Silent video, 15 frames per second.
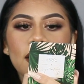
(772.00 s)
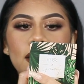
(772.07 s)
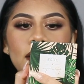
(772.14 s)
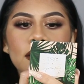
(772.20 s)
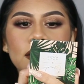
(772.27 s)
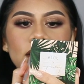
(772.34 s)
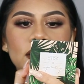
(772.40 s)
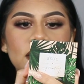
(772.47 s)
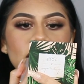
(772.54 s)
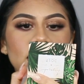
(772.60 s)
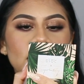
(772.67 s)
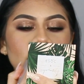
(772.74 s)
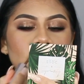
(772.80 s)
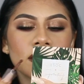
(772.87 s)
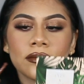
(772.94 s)

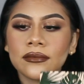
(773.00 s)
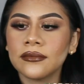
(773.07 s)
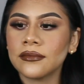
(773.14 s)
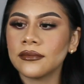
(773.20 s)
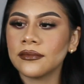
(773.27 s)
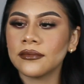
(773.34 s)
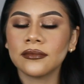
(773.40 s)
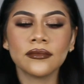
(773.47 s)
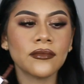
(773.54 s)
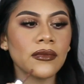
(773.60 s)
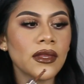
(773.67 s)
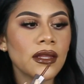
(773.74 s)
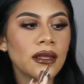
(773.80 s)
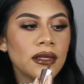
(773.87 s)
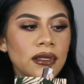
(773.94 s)
Interesting.
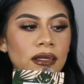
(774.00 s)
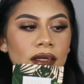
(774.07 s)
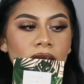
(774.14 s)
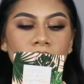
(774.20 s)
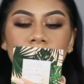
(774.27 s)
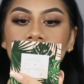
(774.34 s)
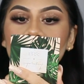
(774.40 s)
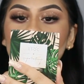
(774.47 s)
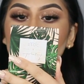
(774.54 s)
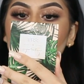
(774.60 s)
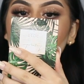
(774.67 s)
Kind of funny